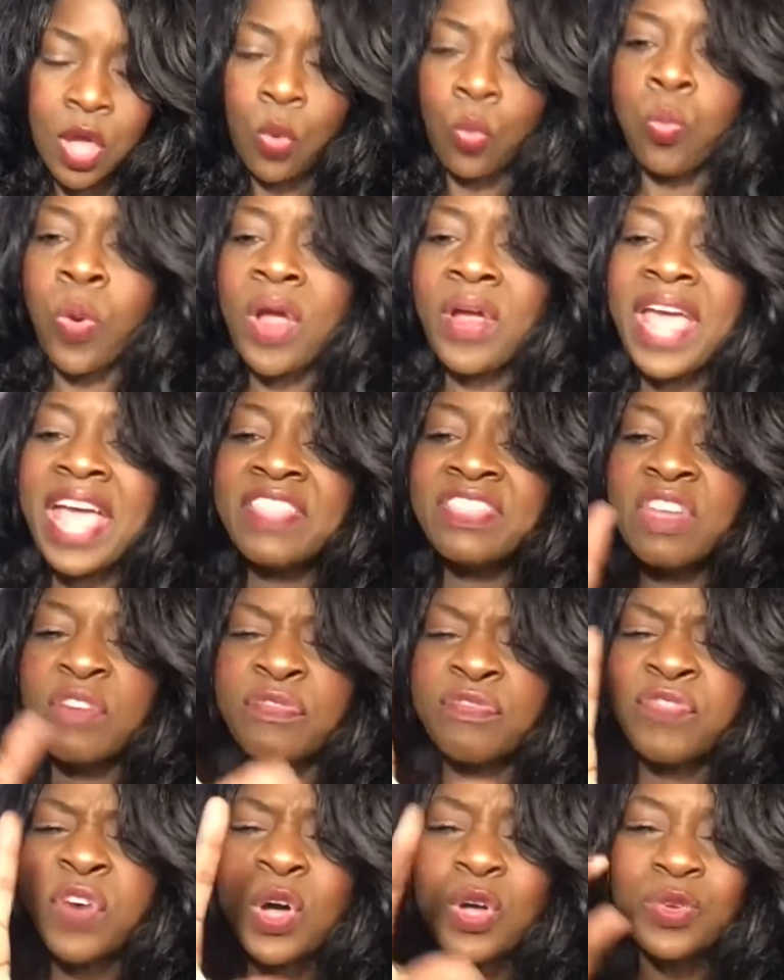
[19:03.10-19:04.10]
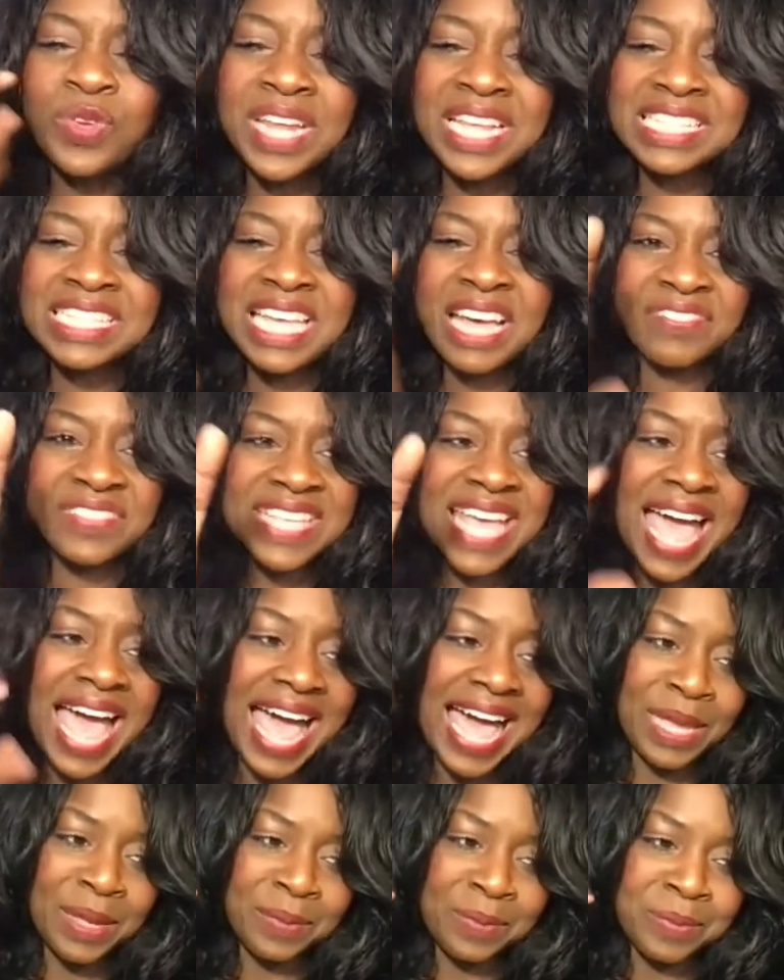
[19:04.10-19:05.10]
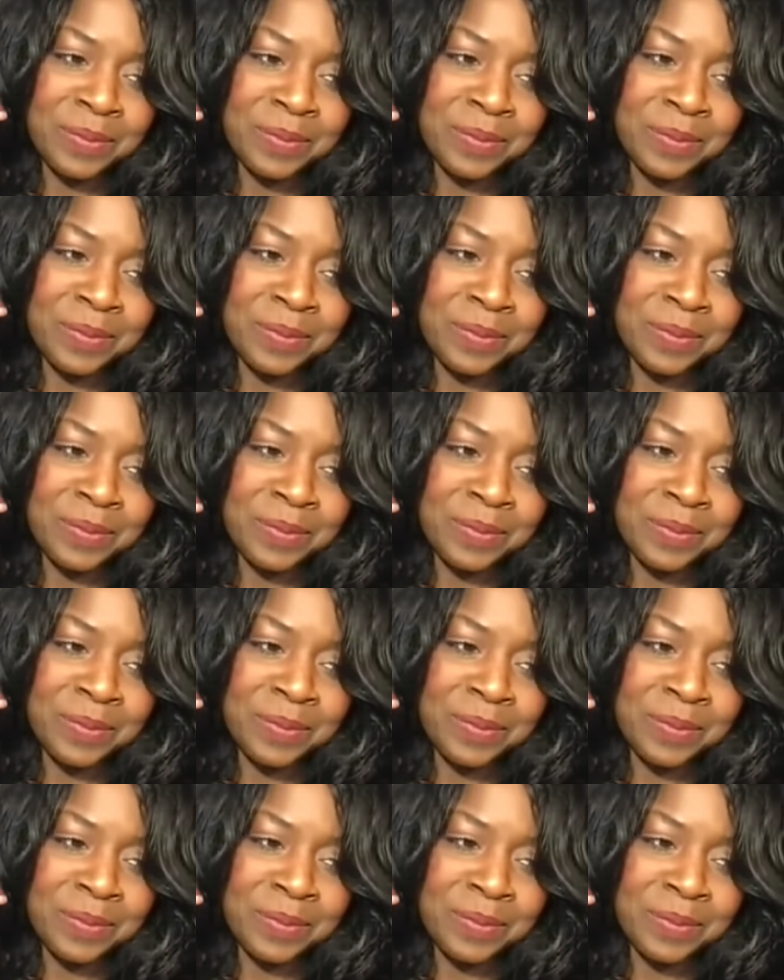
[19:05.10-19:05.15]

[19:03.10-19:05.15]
We're in the fullness of time.